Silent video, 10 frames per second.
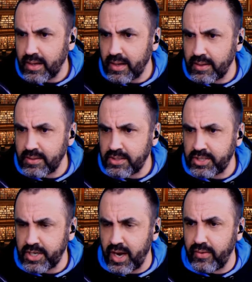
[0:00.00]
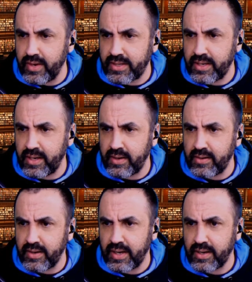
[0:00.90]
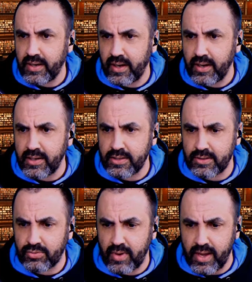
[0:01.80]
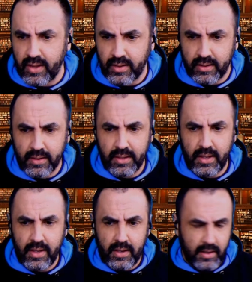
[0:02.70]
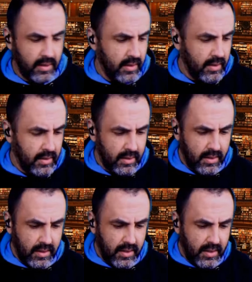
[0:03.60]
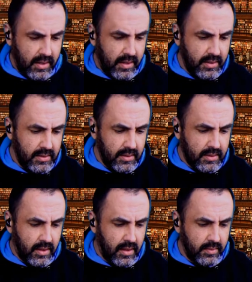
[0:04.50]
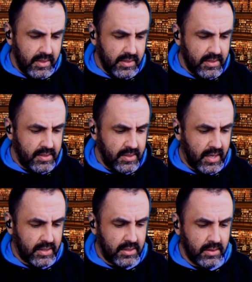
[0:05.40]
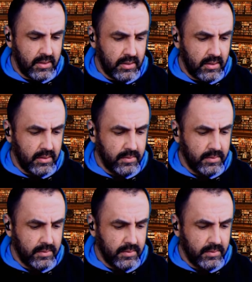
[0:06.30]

share it here as well in the comment section.